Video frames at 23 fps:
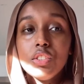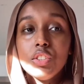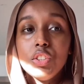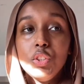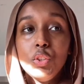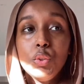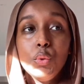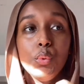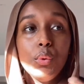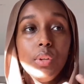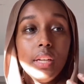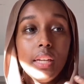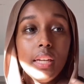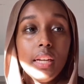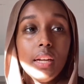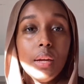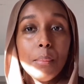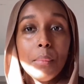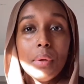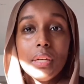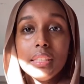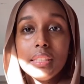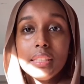doing
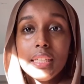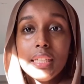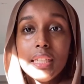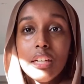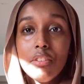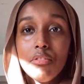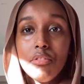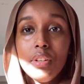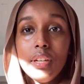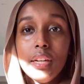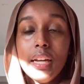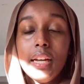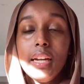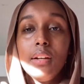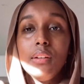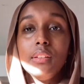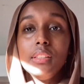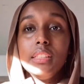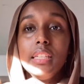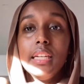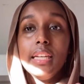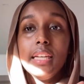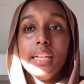my skin every day and I was
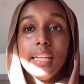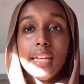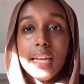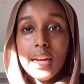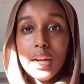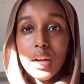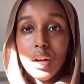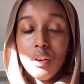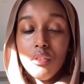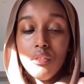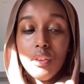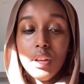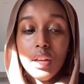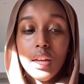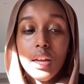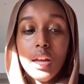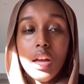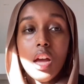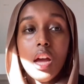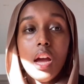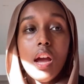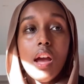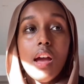taking care of it,
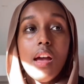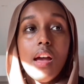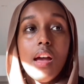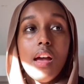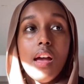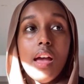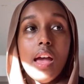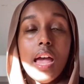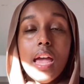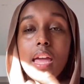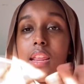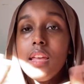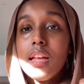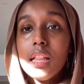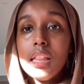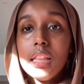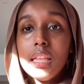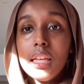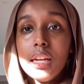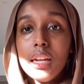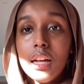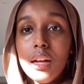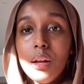and it
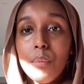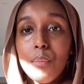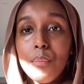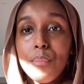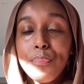cleared up.